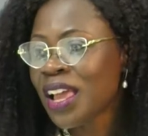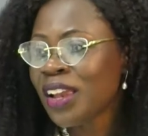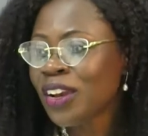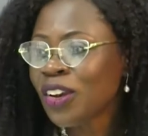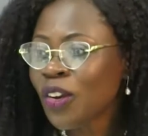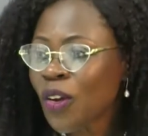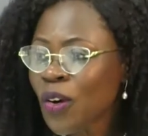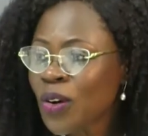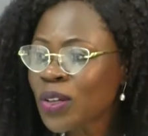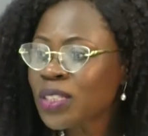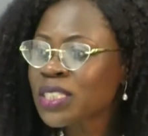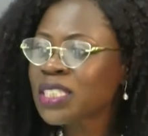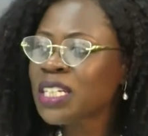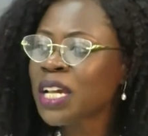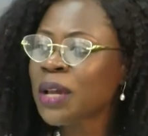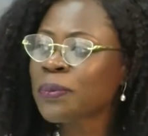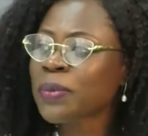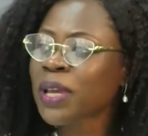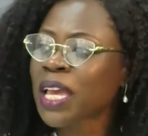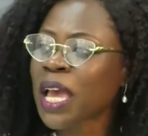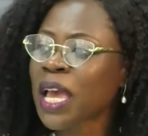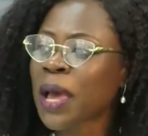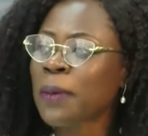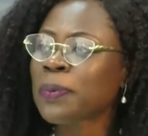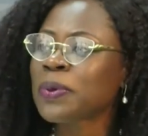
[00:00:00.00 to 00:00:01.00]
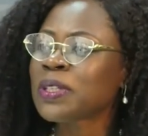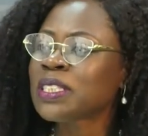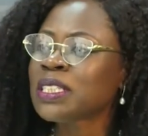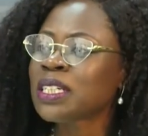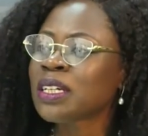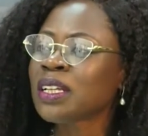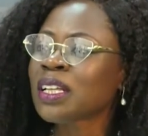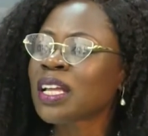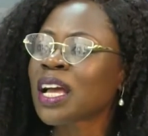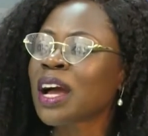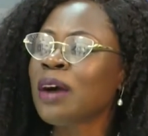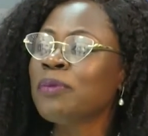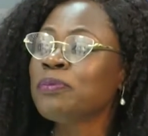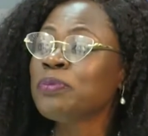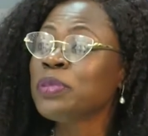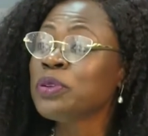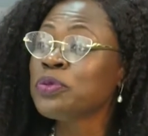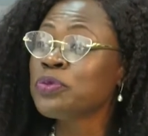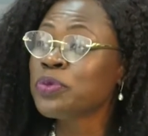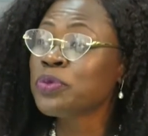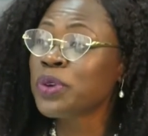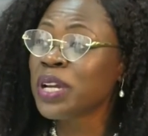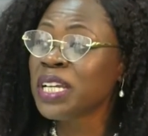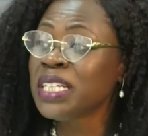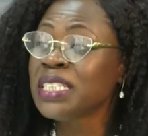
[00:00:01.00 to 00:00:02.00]
Long-term capital can be
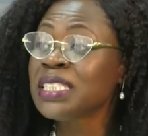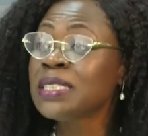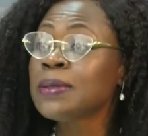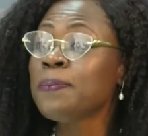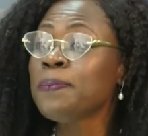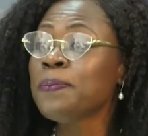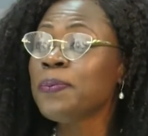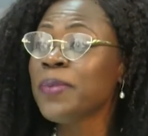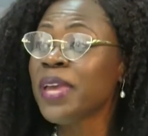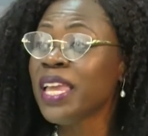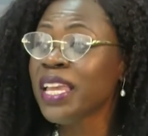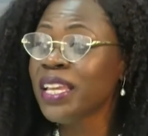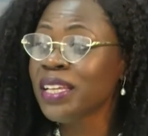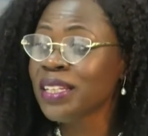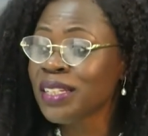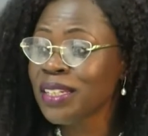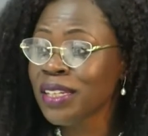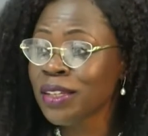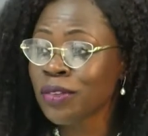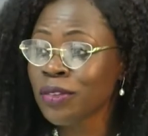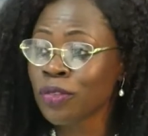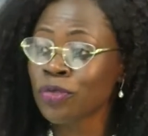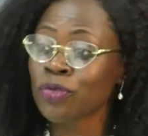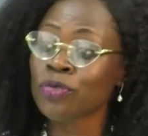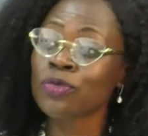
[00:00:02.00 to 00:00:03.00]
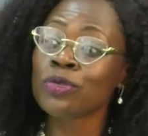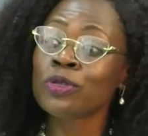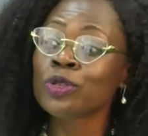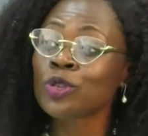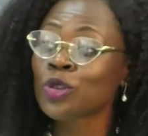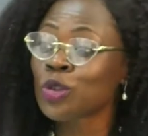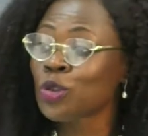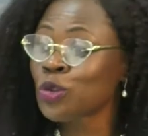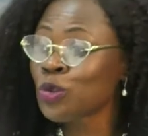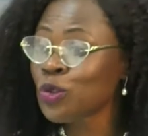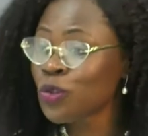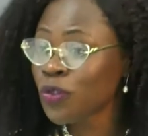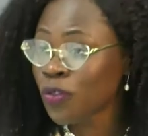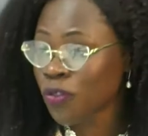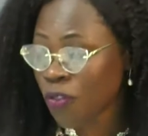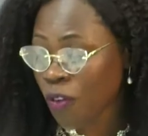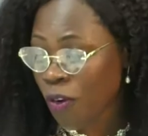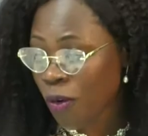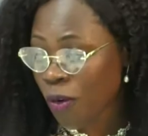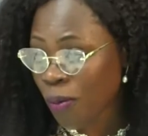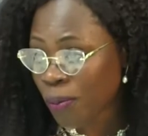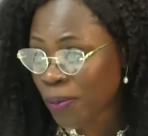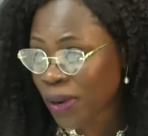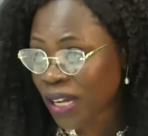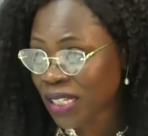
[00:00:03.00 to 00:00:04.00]
raised mainly through two
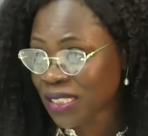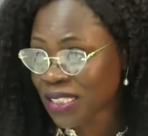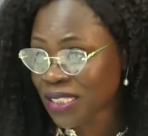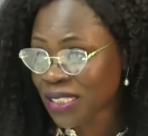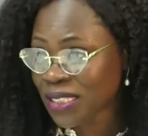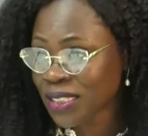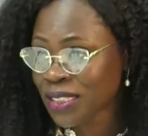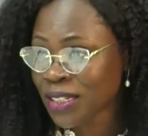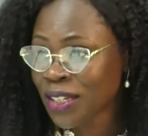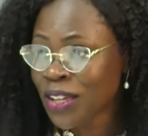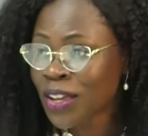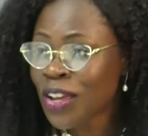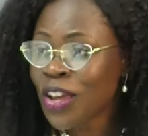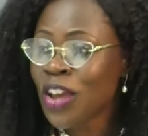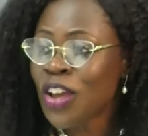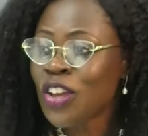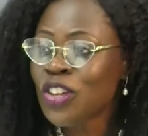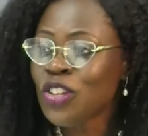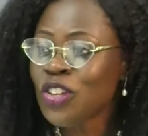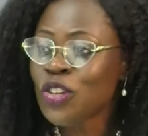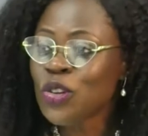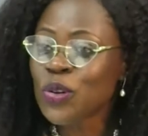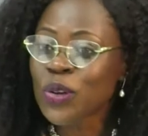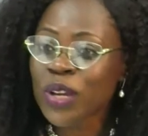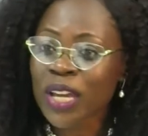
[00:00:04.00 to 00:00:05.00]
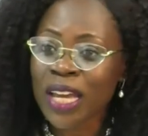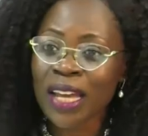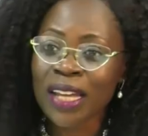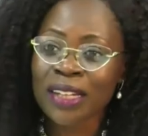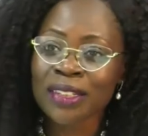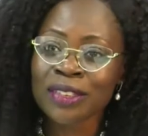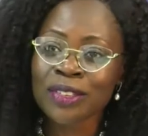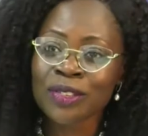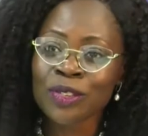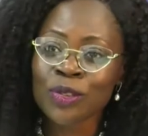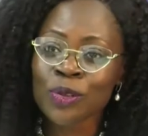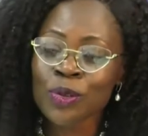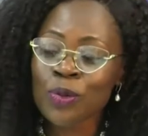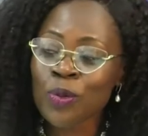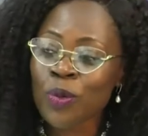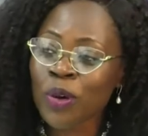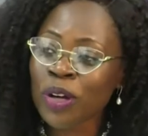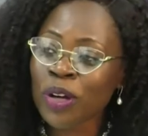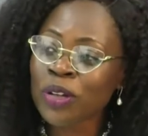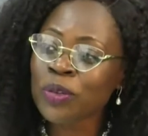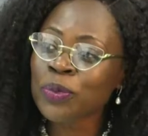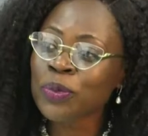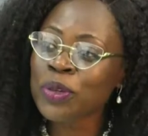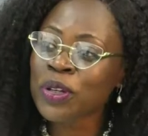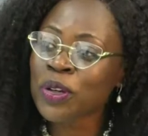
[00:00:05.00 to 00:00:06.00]
formats. You can do
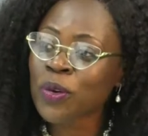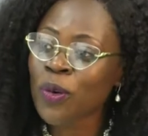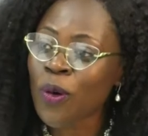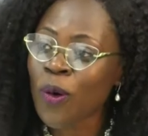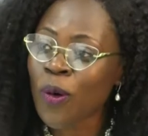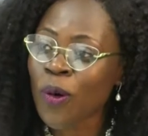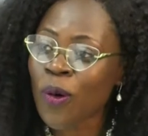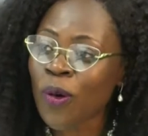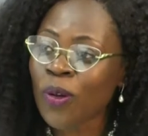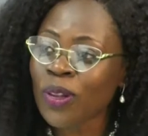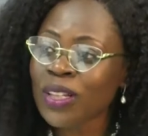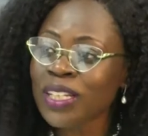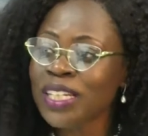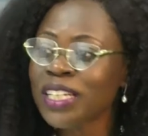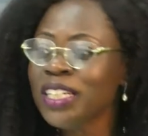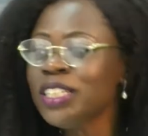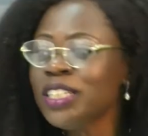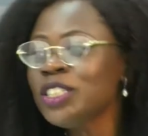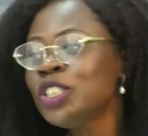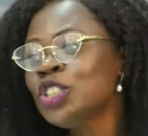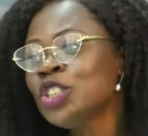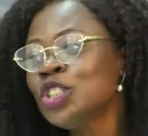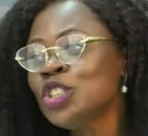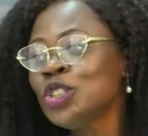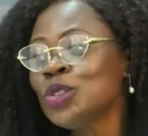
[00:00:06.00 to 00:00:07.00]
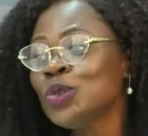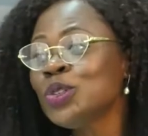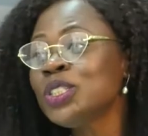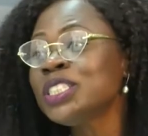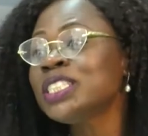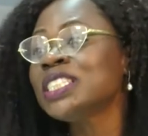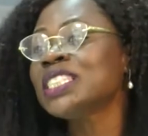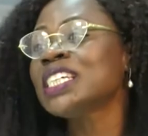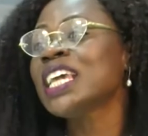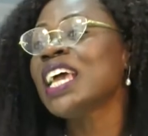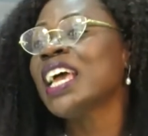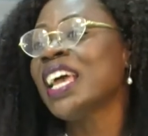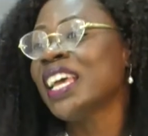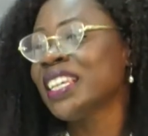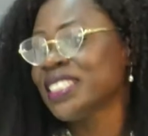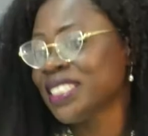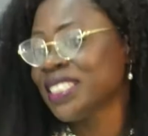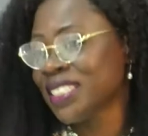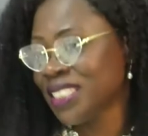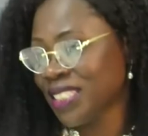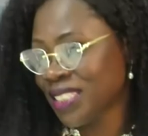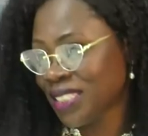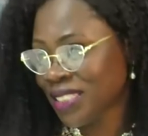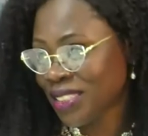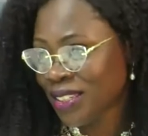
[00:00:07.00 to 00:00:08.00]
what we call issue
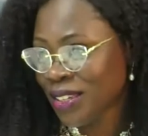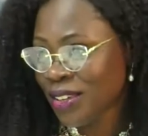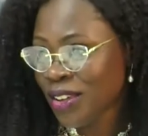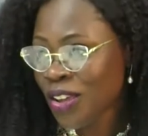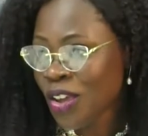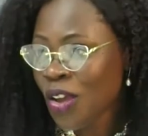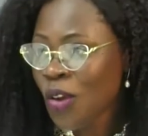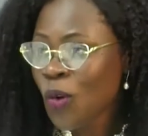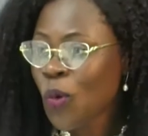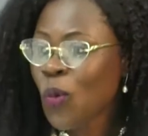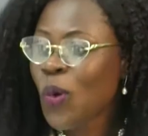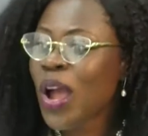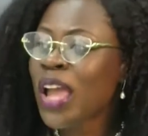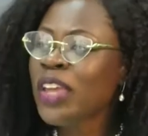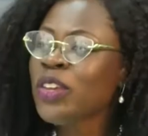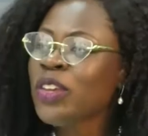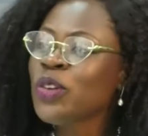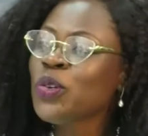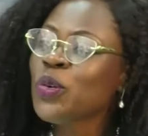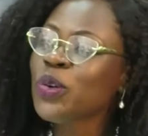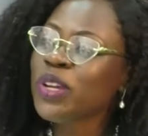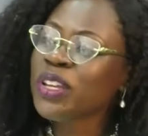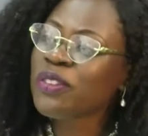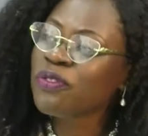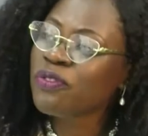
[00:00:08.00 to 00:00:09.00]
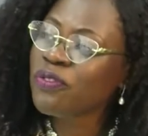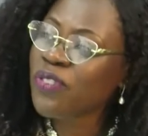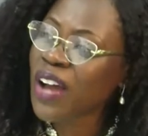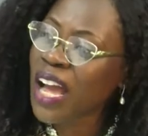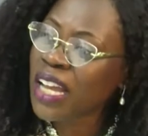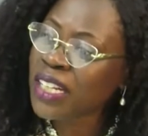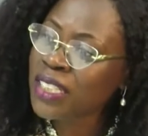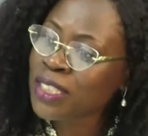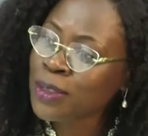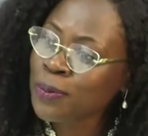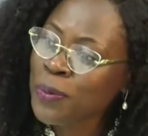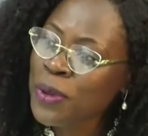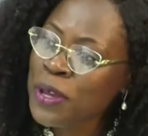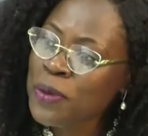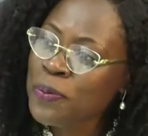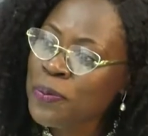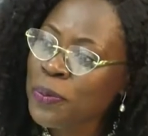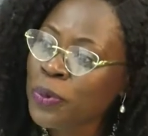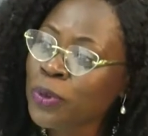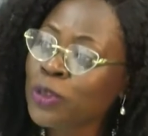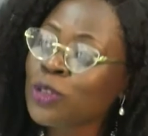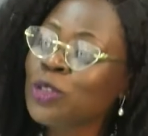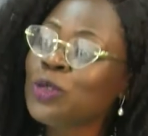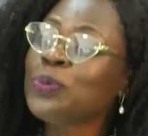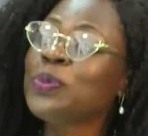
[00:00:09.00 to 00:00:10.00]
shares, where you invite
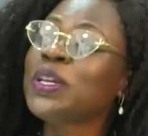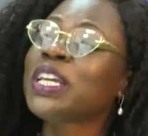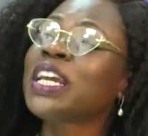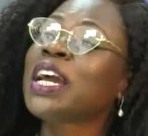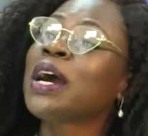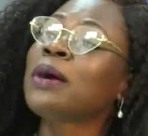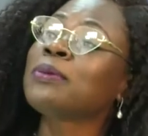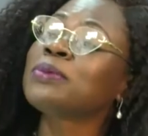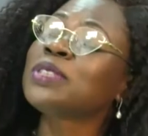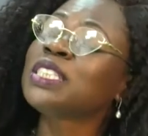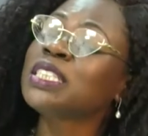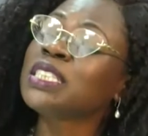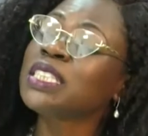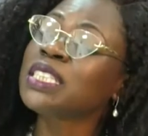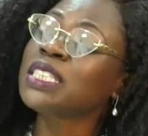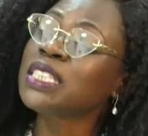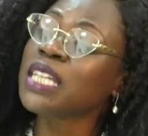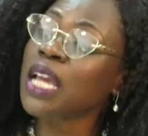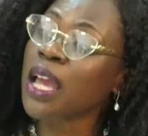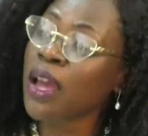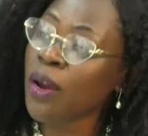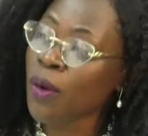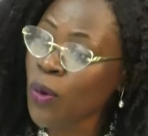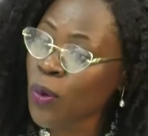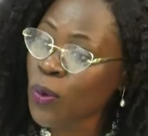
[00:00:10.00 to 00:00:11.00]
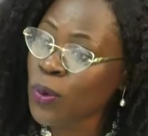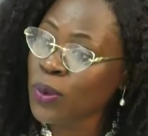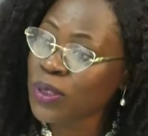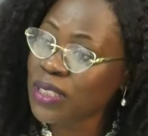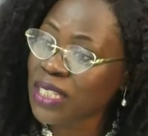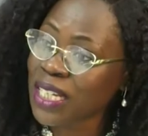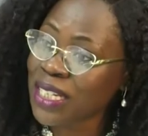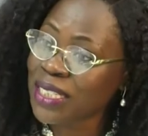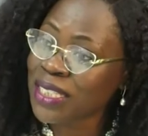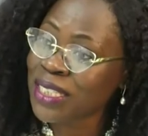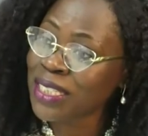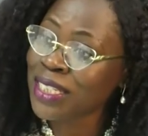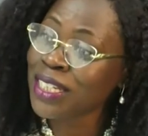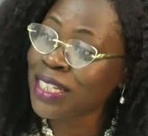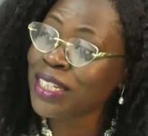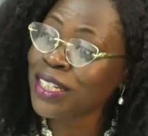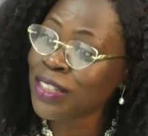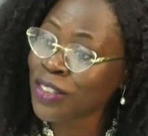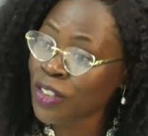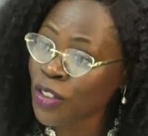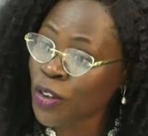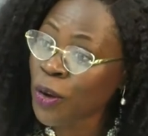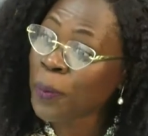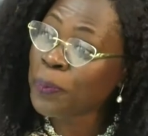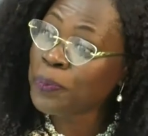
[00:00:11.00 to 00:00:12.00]
people to become shareholders
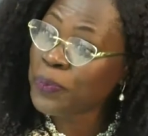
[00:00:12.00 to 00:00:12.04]
in your